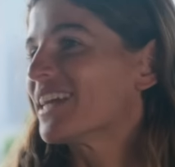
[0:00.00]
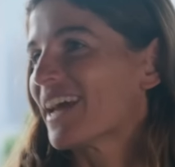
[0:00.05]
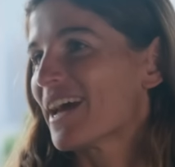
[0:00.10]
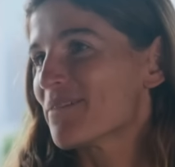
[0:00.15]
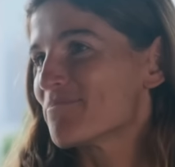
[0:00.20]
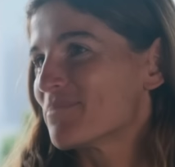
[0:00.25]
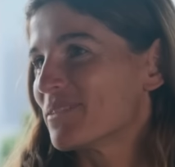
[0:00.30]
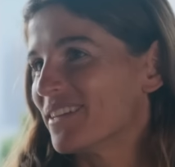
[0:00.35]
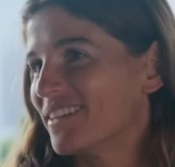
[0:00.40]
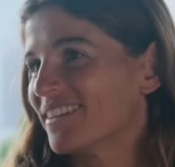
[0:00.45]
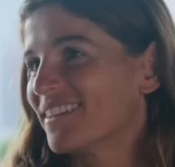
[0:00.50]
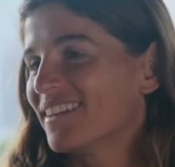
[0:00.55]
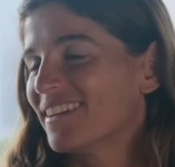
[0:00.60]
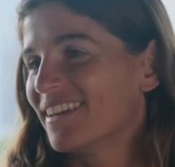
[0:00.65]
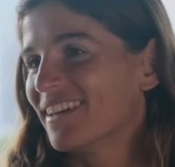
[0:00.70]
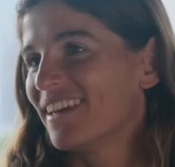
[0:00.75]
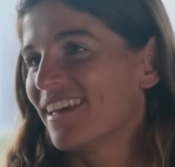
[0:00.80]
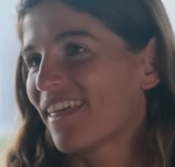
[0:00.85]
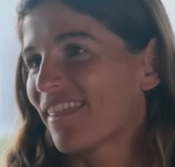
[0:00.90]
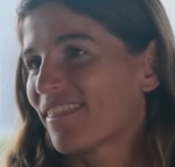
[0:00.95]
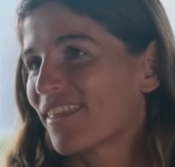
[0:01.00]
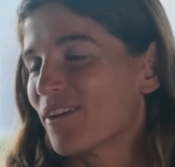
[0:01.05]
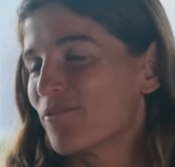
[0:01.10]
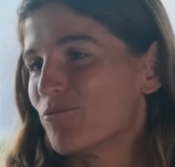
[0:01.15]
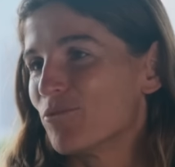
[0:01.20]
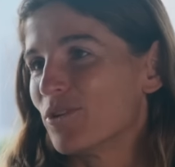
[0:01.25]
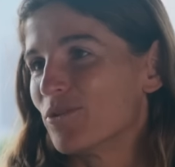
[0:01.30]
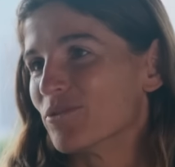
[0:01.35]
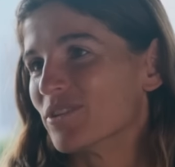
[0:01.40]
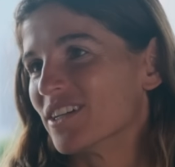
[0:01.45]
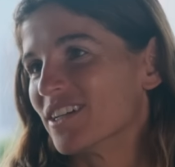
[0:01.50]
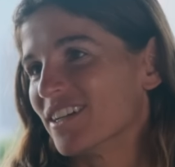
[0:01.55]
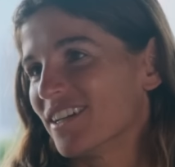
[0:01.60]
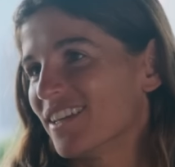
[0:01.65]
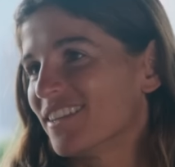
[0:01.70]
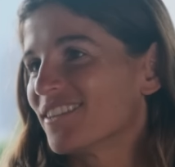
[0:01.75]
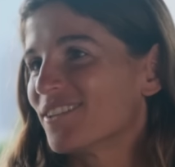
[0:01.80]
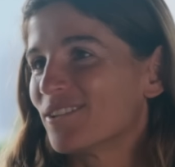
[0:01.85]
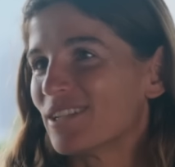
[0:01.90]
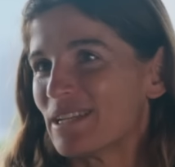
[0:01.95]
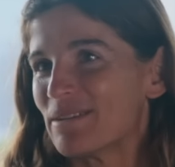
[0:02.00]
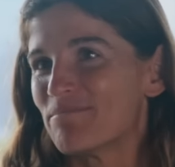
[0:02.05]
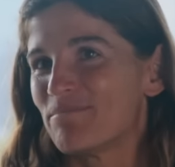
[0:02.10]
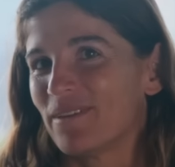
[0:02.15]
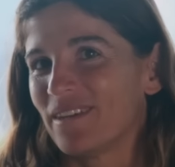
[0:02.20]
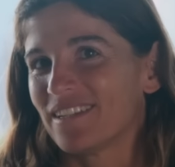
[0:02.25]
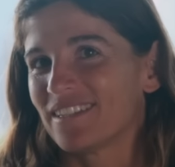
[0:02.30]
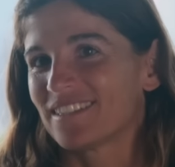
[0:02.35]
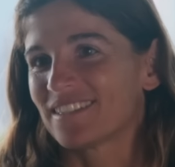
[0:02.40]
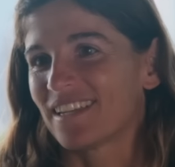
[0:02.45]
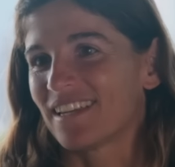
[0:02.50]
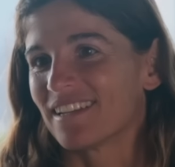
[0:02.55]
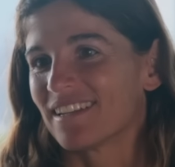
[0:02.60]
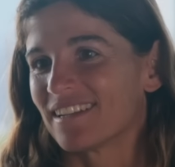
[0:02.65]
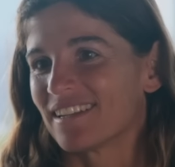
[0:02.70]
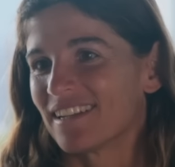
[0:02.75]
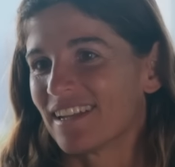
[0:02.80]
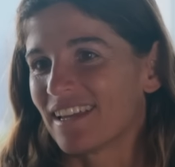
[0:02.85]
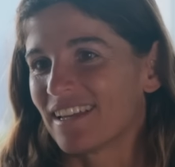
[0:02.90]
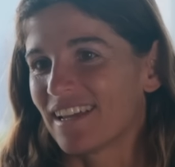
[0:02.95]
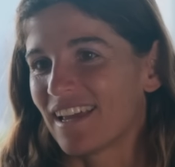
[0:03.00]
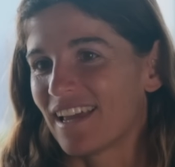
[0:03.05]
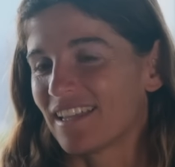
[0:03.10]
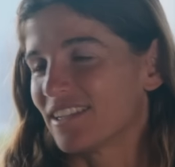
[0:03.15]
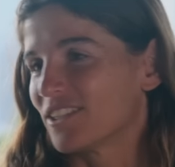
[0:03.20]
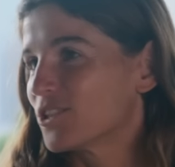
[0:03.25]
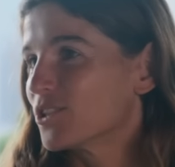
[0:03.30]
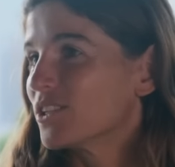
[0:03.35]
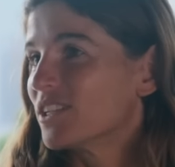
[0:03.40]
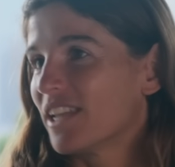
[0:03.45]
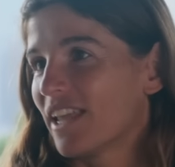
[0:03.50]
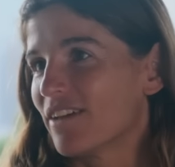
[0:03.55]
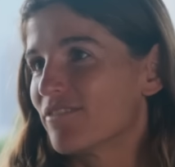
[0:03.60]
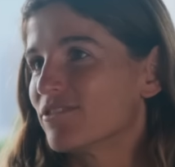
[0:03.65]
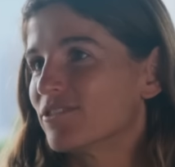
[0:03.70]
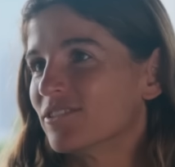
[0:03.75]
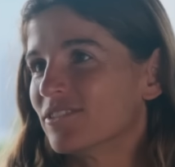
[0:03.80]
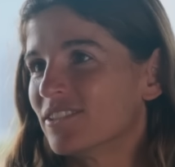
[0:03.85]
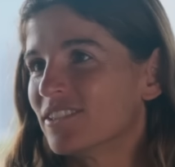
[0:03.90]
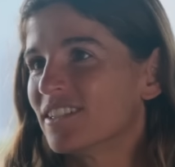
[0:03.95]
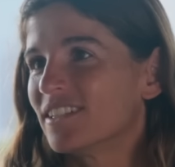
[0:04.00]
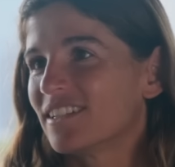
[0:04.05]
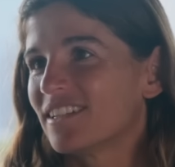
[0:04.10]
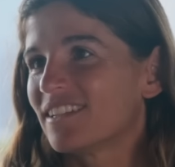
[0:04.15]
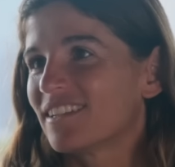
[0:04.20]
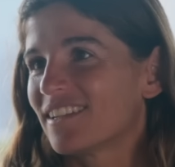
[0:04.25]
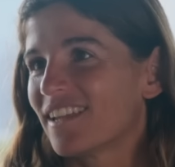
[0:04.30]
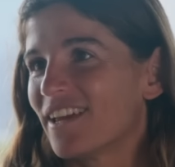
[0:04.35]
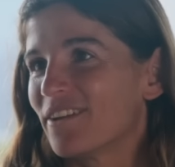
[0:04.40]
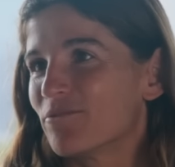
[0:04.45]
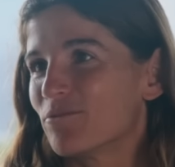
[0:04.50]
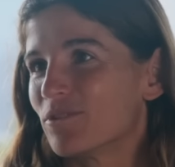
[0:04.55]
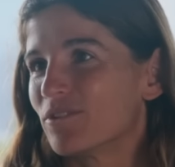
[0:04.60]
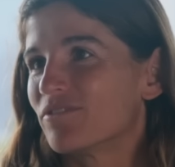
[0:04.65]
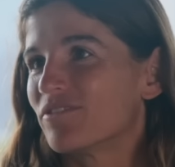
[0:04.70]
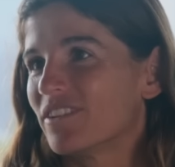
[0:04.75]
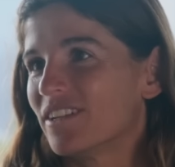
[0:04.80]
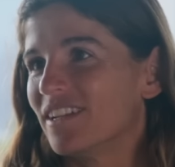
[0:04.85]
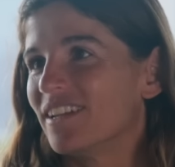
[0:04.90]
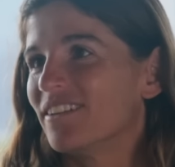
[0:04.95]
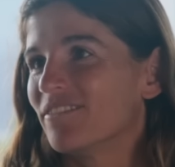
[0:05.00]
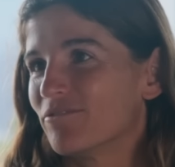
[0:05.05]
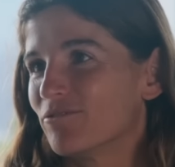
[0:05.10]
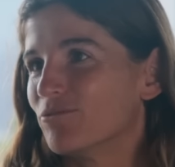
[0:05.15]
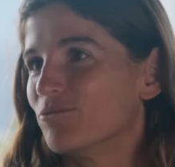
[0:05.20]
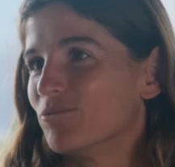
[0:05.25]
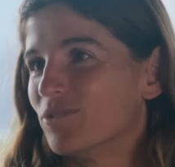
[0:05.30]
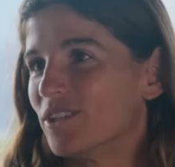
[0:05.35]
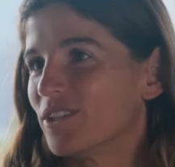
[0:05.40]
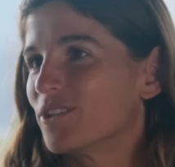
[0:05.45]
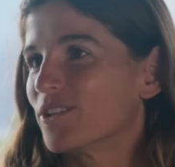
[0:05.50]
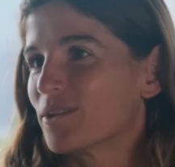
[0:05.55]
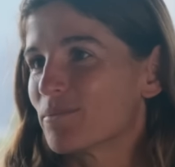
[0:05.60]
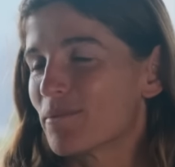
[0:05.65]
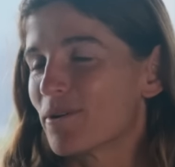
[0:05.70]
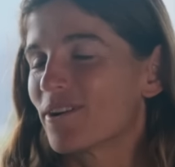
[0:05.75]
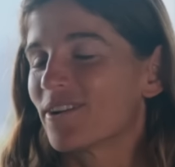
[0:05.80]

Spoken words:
happy that we were in the Olympics and at a good level, like we're feeling really good about